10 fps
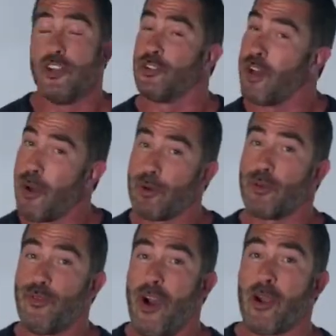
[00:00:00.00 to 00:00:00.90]
So now I'm going
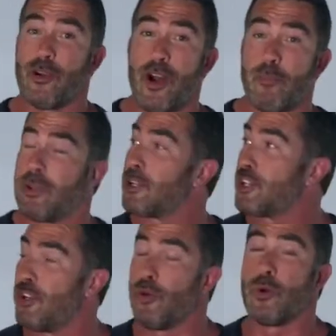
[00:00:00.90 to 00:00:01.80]
to fire it up and I'll
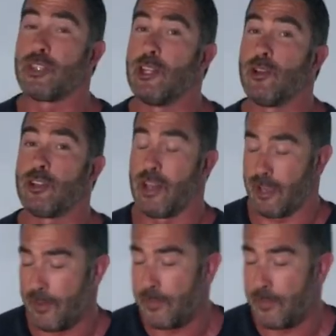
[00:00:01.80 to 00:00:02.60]
show you what they look like.